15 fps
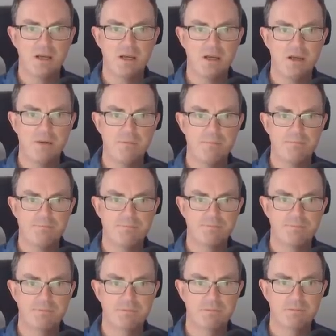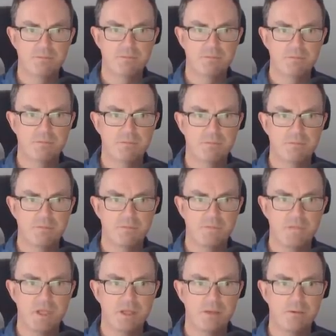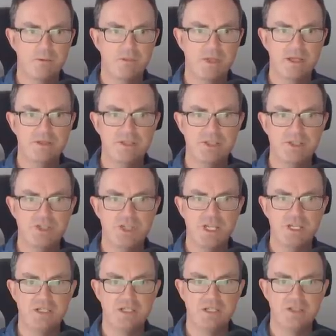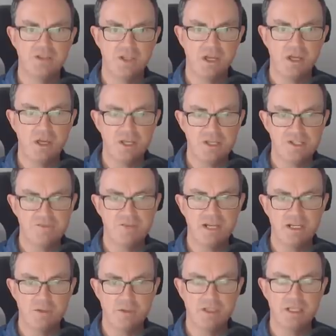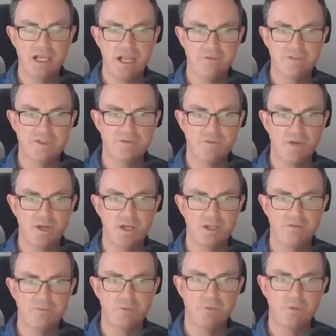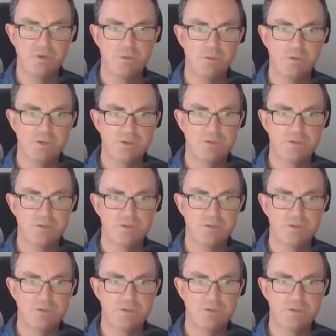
Um, that that digit, the highest value it can have is 5, but the,